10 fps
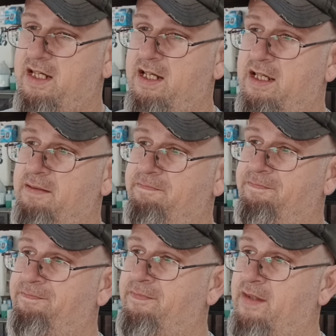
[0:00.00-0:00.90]
how
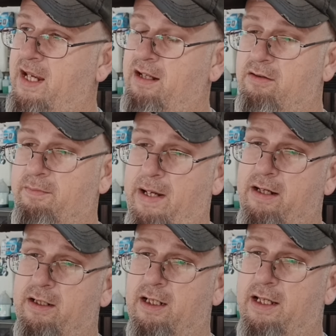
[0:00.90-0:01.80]
long the
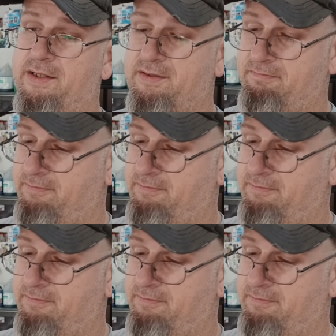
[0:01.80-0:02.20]
battery lasts,